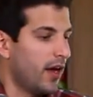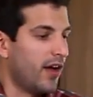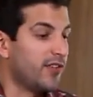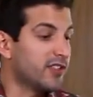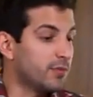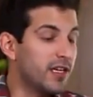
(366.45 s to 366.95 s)

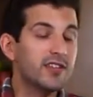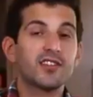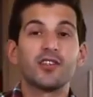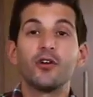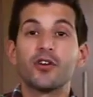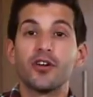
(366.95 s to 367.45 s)
And this meat is
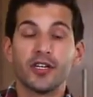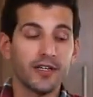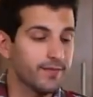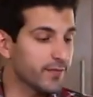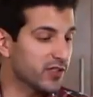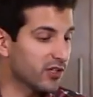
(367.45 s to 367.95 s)
still
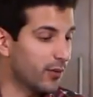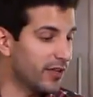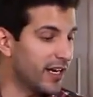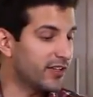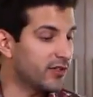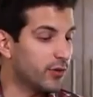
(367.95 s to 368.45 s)
cooking, so I'm gonna
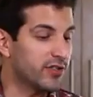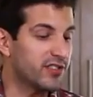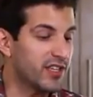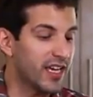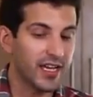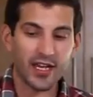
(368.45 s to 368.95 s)
let it do its
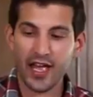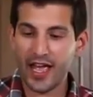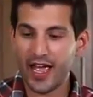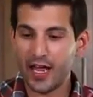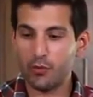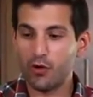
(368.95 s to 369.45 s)
thing,
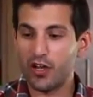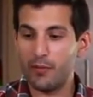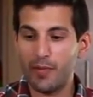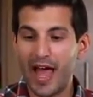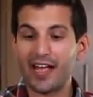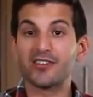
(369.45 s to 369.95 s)
and we'll
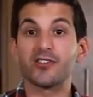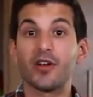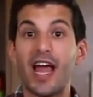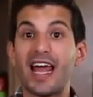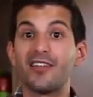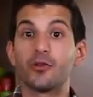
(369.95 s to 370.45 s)
come back and start
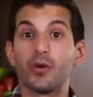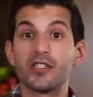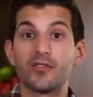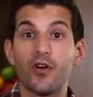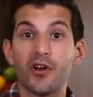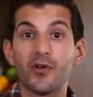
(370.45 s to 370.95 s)
adding the
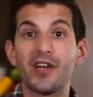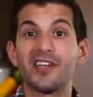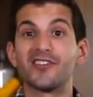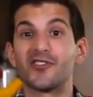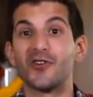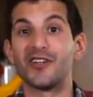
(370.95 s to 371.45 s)
rest of our
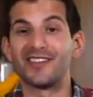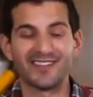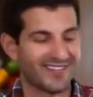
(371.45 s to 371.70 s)
ingredients to it.